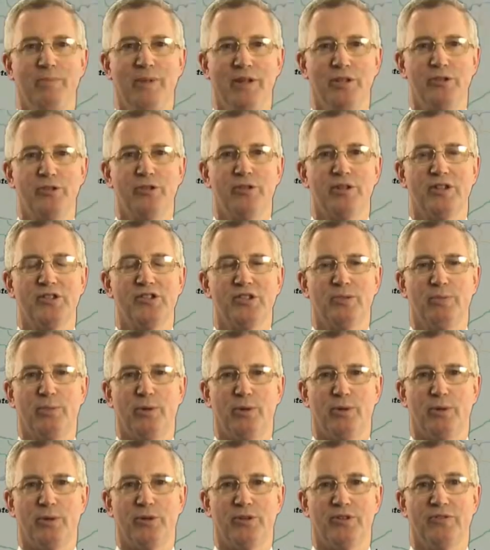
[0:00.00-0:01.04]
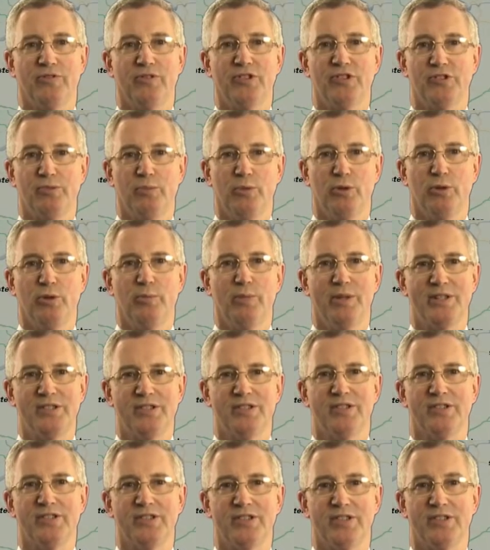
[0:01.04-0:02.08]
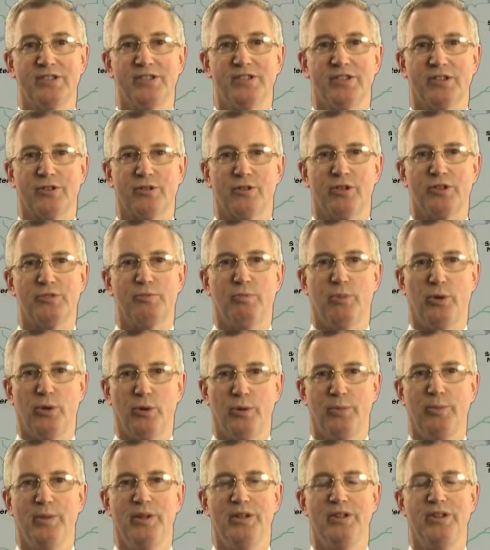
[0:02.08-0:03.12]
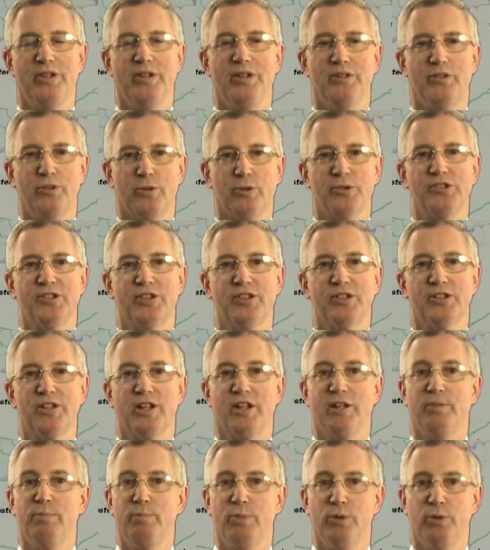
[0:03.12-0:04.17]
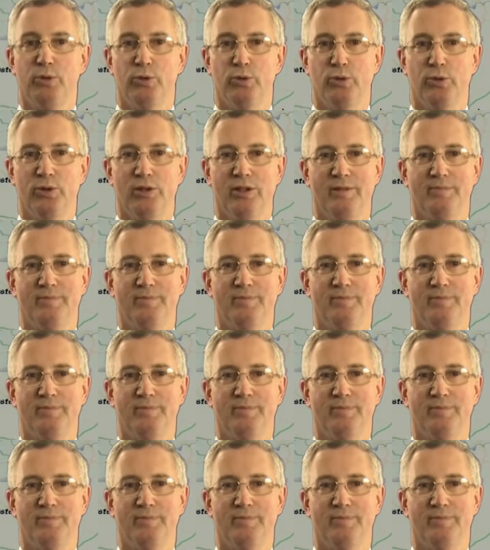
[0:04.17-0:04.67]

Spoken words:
mentoring support for small businesses across Bournemouth, Dorset and Poole.